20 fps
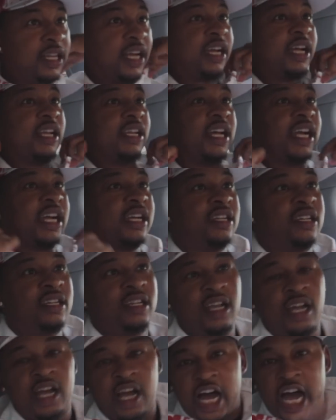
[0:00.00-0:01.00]
Like, like,
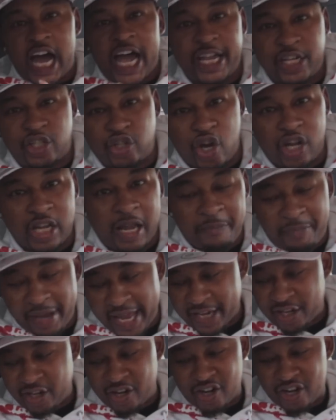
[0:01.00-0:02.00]
all right, y'all, I'm
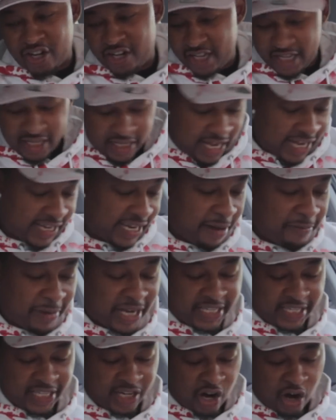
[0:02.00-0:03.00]
back, y'all. I got
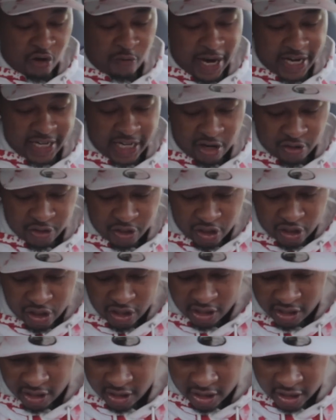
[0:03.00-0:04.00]
my shit on right now,
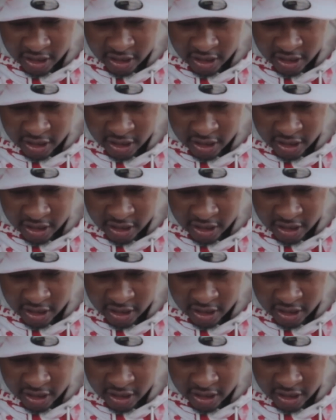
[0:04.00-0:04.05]
y'all.